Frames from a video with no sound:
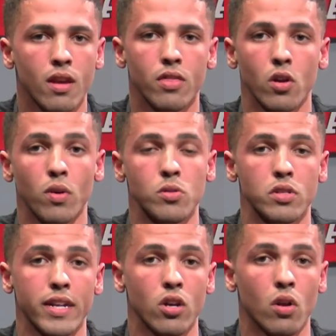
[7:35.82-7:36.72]
The Gwens will
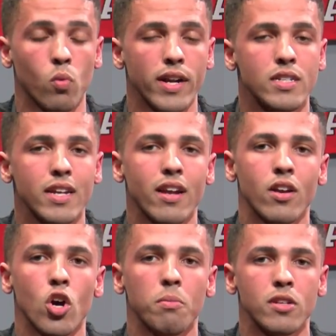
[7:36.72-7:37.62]
take on Wright State at
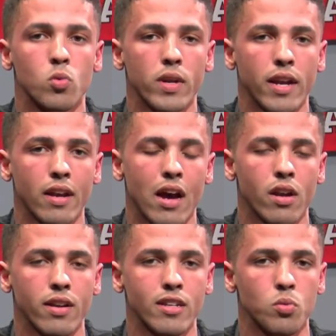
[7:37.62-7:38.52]
home this weekend out
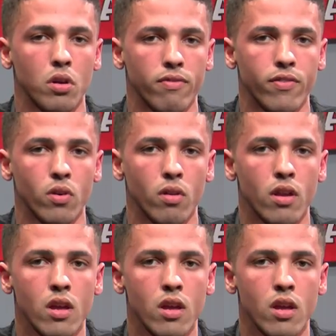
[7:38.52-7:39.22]
at Eastwood Field.